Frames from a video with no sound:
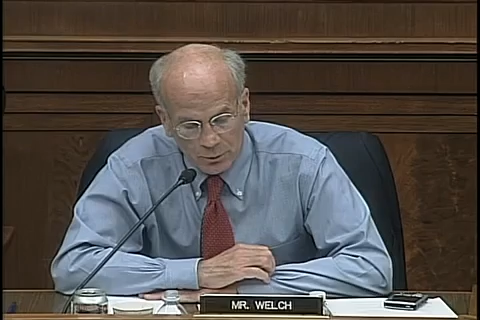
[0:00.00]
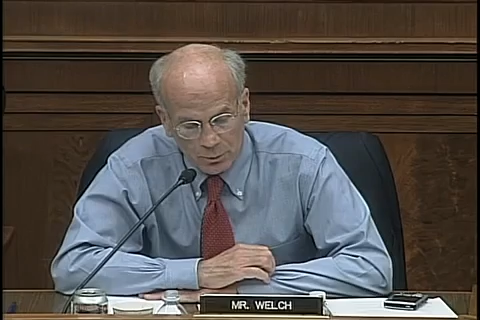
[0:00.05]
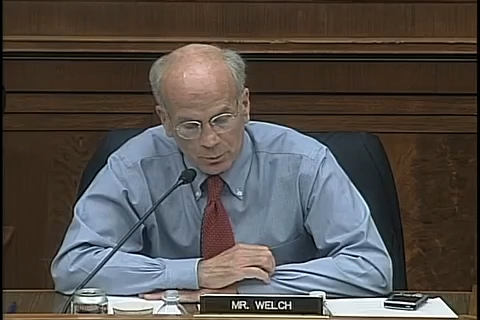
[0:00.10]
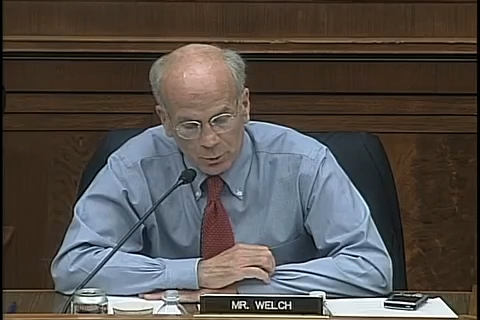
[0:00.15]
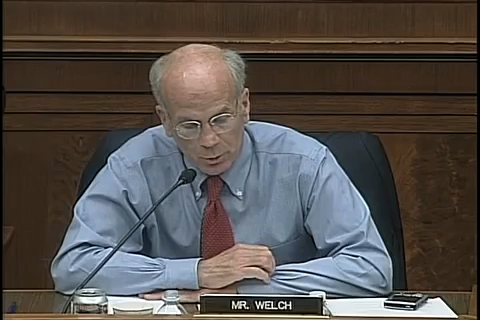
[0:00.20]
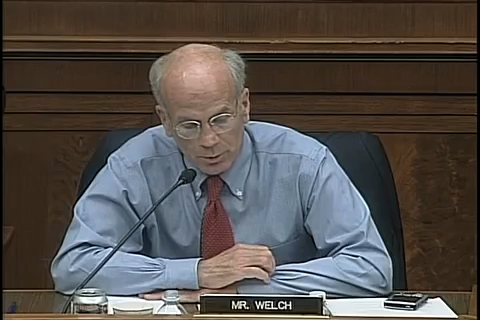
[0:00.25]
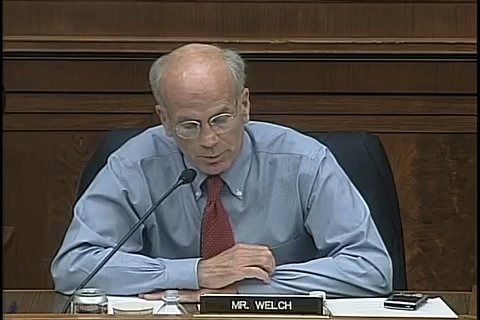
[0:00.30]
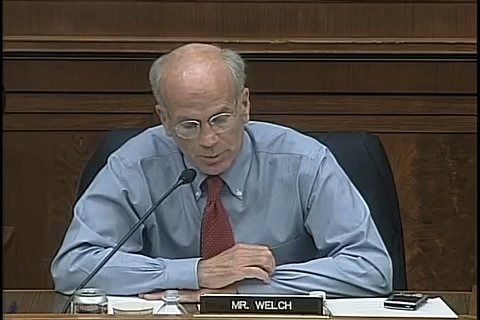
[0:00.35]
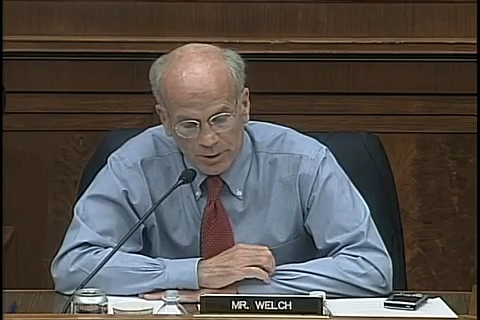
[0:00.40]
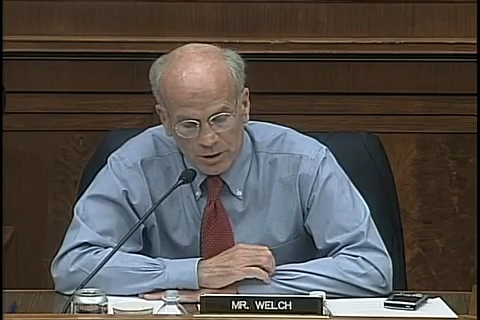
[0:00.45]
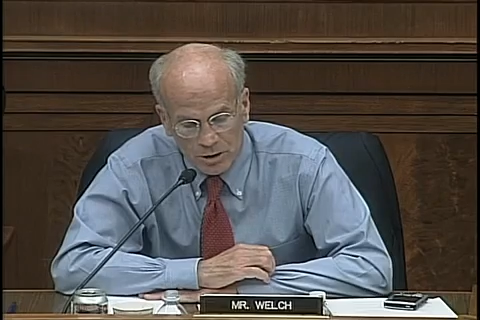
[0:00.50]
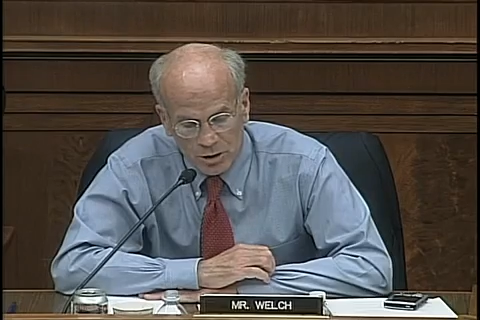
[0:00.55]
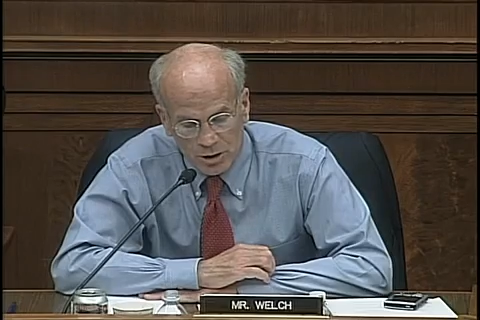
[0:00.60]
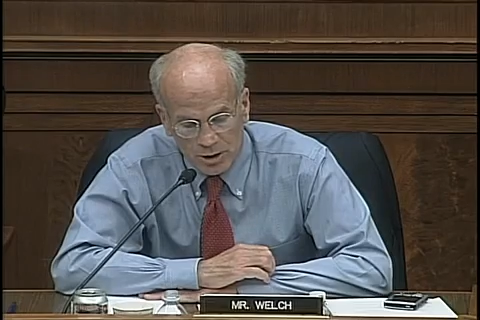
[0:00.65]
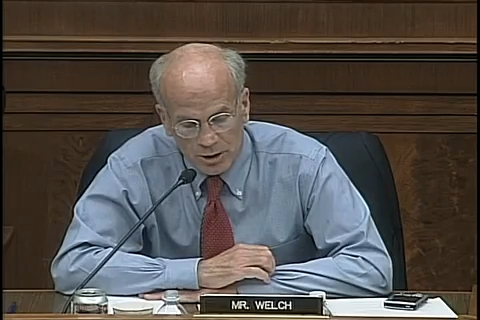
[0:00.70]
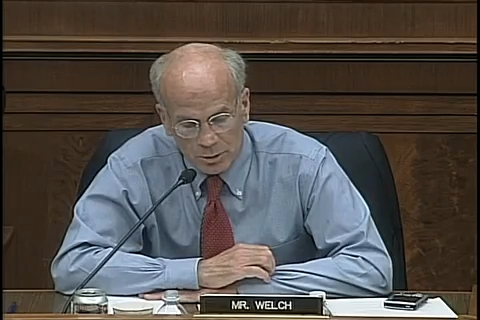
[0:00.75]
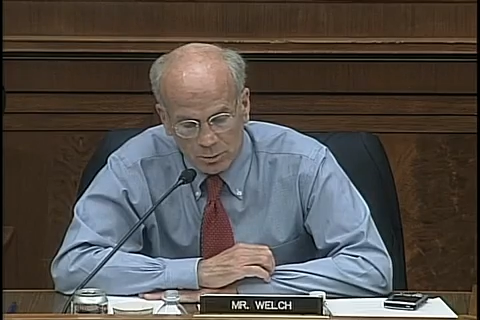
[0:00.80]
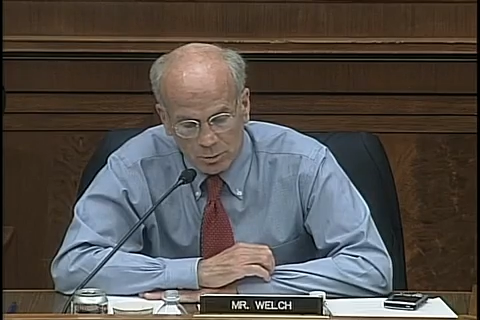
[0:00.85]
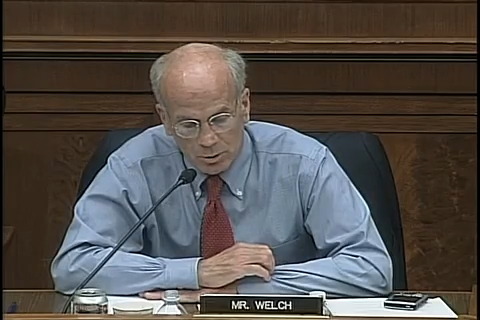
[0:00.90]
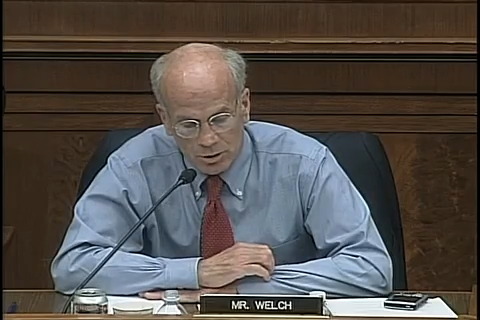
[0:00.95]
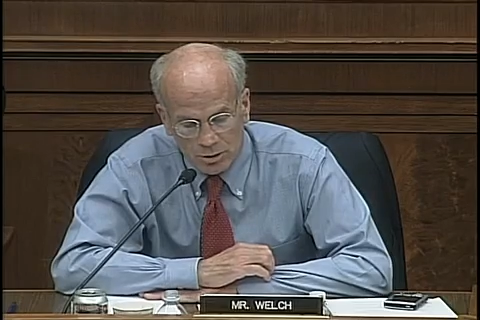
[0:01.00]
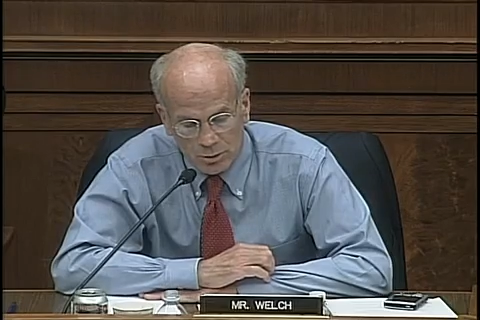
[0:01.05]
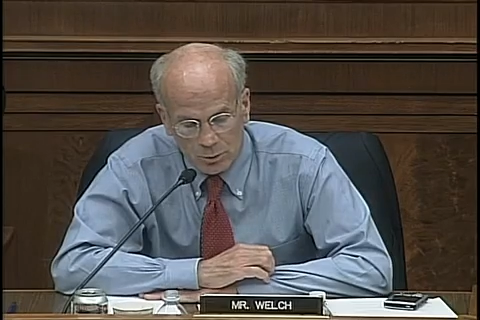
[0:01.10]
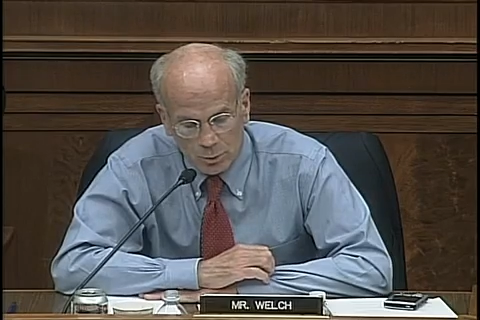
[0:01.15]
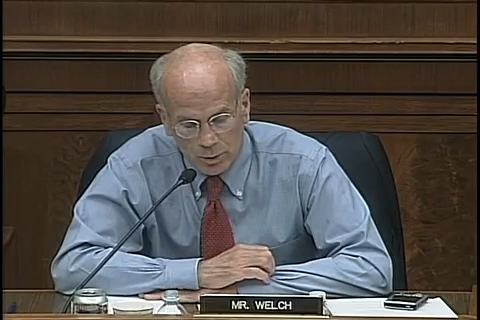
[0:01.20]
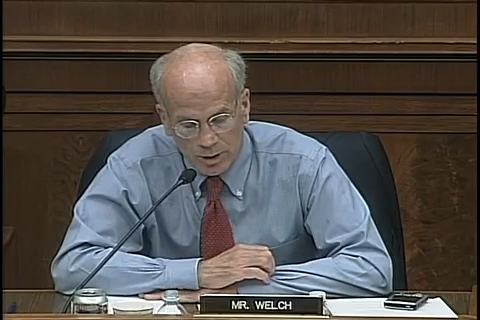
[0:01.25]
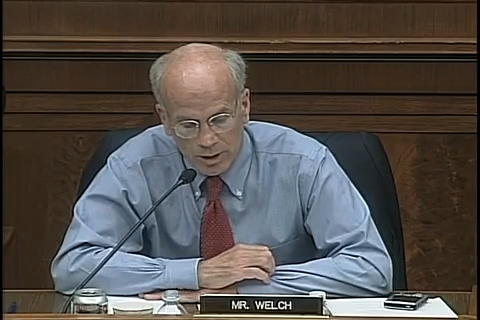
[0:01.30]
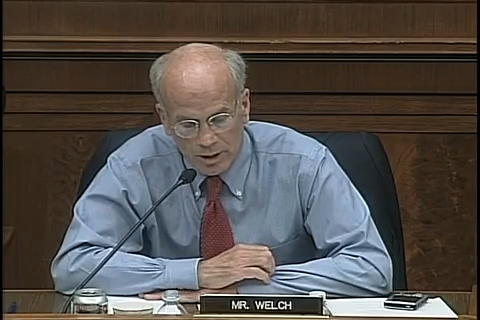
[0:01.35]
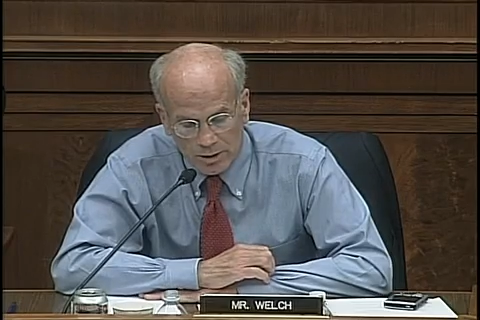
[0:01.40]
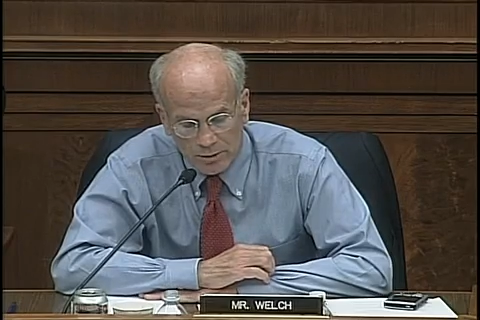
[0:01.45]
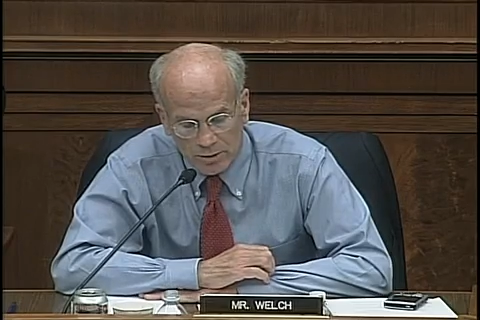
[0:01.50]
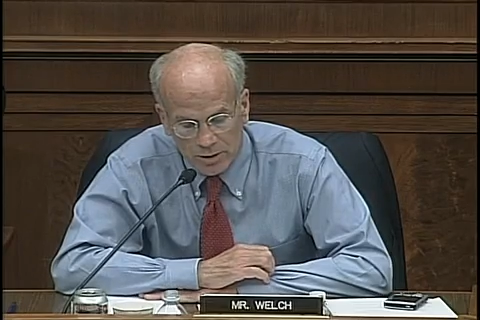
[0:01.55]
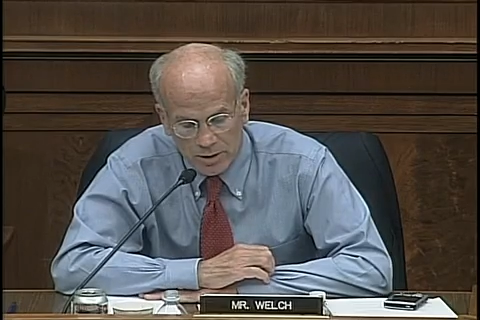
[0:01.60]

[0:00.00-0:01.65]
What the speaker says: support by January 20,